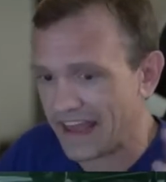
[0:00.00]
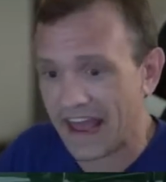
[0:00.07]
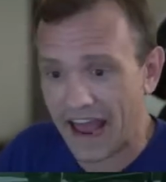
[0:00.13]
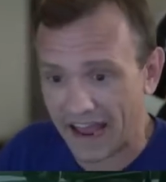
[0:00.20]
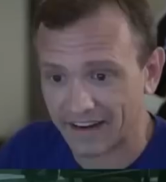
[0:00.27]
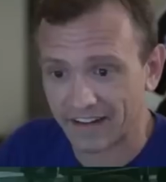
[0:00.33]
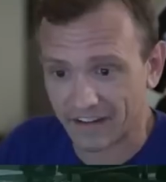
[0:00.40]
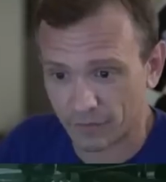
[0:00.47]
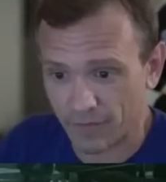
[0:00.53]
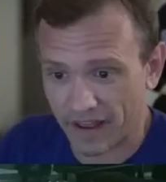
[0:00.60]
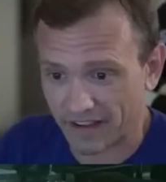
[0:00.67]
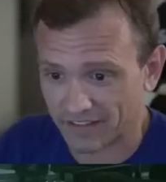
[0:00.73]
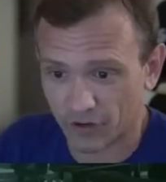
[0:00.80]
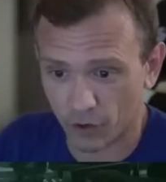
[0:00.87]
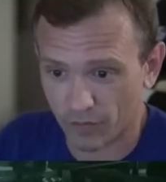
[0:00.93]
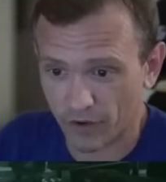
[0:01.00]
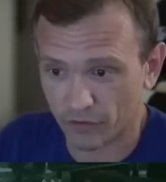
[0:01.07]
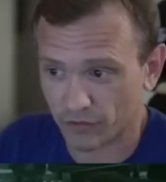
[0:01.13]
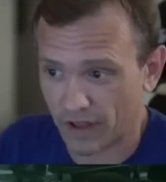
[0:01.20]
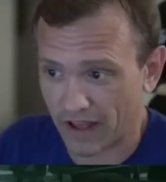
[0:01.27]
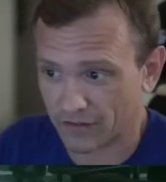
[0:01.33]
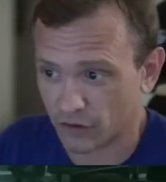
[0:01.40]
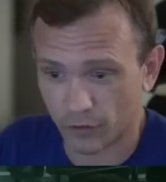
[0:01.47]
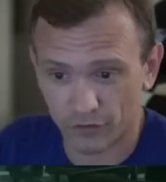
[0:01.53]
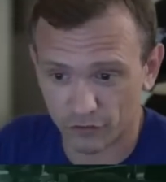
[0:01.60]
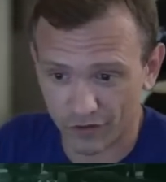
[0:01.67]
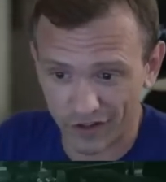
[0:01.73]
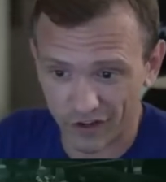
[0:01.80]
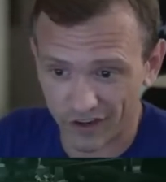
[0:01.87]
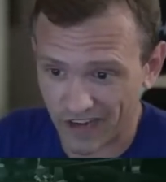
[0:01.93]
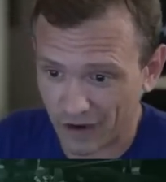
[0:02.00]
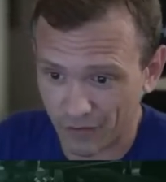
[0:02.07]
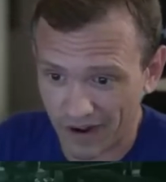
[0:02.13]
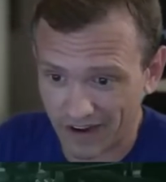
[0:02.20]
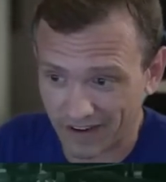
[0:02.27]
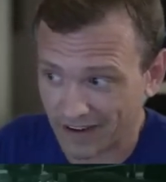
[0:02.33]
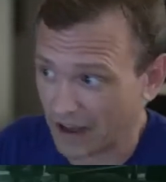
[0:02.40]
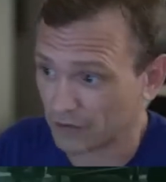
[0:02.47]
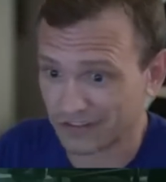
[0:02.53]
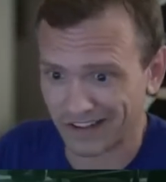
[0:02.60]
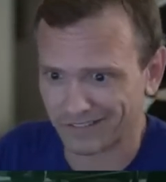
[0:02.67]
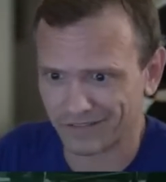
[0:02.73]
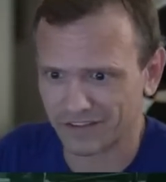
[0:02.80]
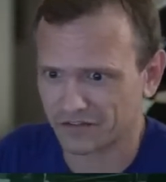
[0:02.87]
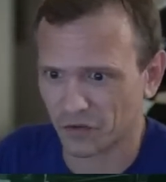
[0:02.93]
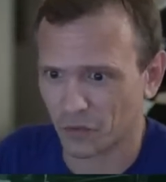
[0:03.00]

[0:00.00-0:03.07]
handed it to me and told me it was really good. And I read it and I was like, this